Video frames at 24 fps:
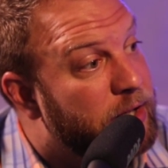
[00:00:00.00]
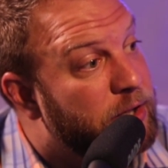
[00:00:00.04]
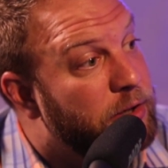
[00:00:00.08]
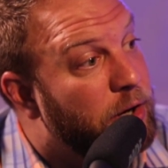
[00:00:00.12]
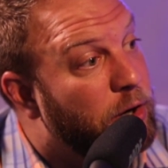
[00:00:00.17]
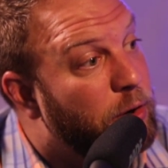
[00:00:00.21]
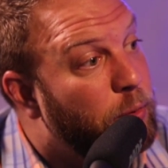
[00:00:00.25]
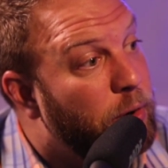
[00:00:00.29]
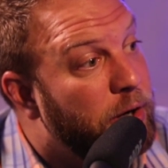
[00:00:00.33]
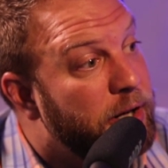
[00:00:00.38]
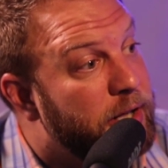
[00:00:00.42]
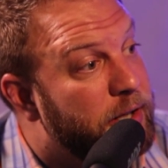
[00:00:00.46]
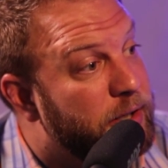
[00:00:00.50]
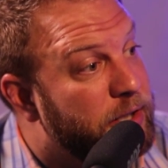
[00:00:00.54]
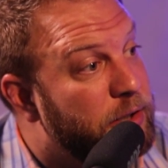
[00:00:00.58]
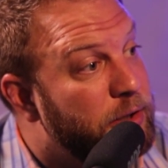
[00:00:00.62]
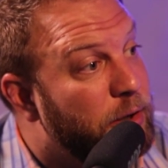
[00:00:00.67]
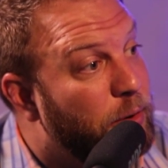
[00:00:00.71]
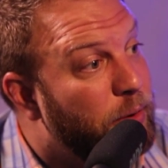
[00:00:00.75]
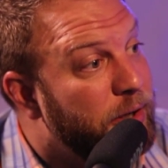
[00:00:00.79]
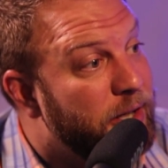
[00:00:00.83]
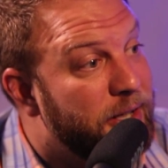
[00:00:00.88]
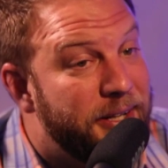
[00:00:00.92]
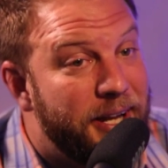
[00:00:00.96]
You know yeah. what? A, you
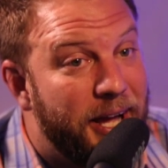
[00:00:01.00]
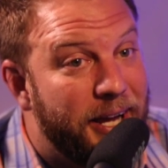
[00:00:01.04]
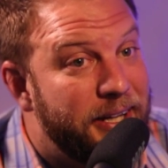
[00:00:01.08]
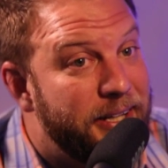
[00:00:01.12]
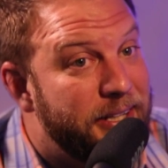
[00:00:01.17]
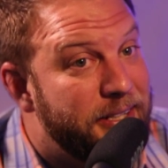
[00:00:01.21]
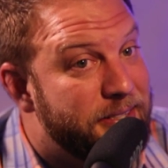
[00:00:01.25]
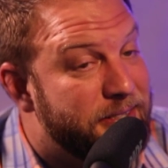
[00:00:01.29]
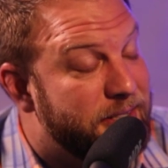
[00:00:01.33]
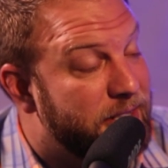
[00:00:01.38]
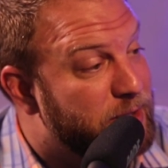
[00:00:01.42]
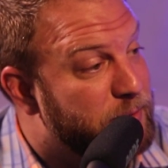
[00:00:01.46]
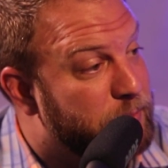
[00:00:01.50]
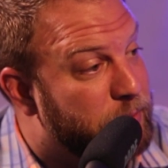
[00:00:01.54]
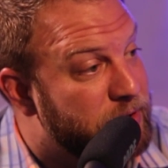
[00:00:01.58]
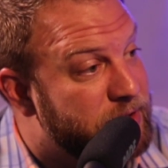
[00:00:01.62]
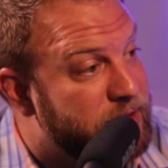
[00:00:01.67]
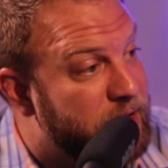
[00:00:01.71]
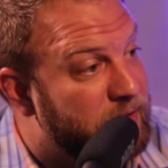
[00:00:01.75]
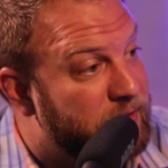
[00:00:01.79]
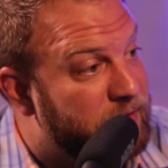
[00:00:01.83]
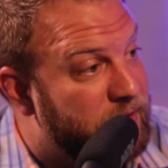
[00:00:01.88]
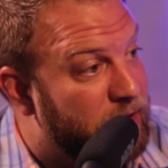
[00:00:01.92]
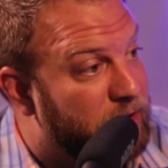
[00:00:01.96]
know what a ninety-six
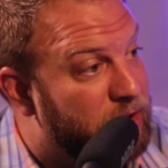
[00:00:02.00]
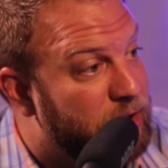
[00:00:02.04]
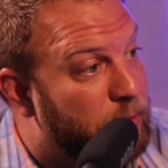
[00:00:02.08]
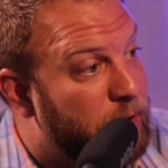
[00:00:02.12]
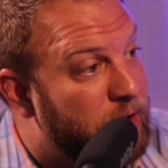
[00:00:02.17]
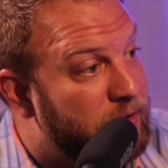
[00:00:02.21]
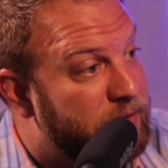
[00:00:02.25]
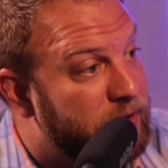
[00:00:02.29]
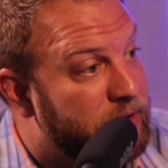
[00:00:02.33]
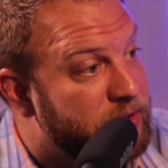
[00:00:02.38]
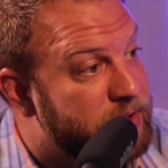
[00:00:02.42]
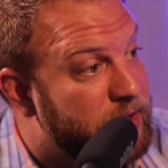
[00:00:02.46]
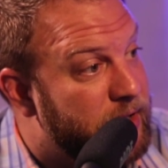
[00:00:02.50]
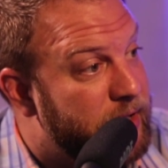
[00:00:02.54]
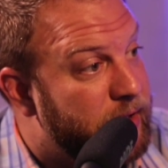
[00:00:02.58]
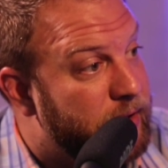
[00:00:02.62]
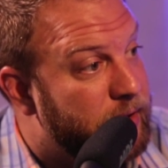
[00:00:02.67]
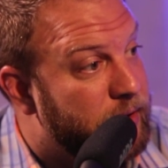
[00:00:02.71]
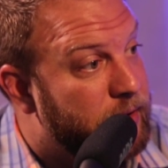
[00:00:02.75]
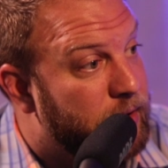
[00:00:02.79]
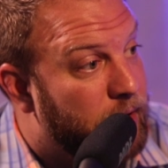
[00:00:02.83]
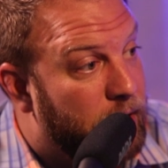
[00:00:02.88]
percent failure rate feels like?